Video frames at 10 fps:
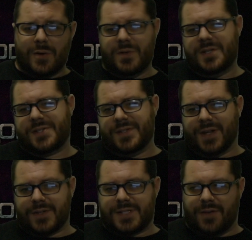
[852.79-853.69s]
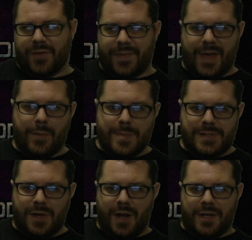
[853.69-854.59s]
So just little stuff like that we've
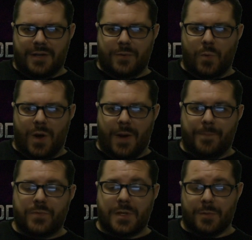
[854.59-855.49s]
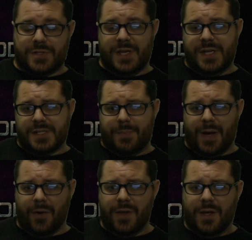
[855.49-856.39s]
been talking to Mercedes
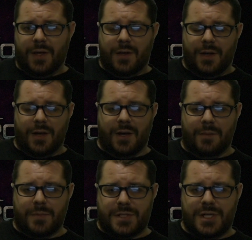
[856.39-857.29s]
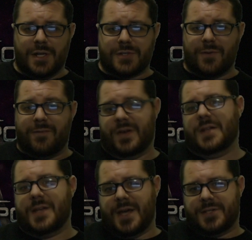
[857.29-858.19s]
about. But she does
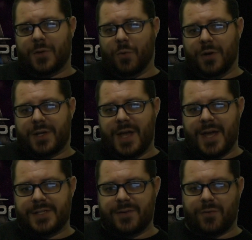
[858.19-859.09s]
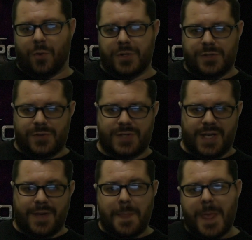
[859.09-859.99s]
fantastic work, as of course you
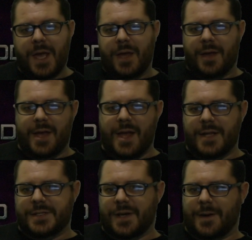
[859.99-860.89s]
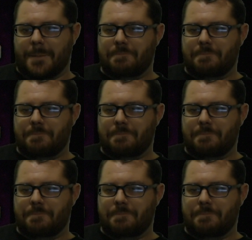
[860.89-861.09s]
see. And